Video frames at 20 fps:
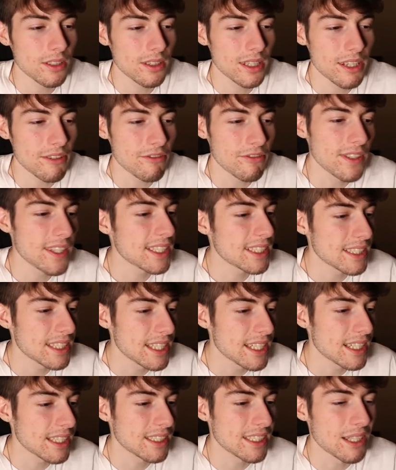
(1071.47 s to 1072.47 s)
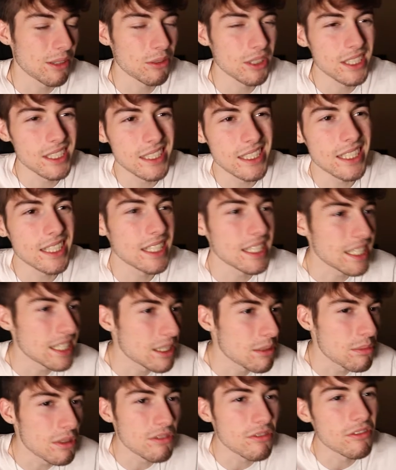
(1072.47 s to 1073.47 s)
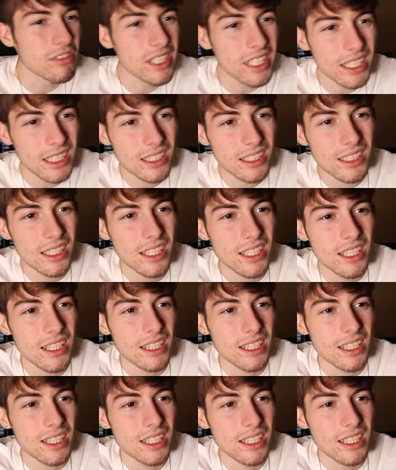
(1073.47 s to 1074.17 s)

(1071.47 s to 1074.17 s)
they fixed things that really didn't need to be fixed.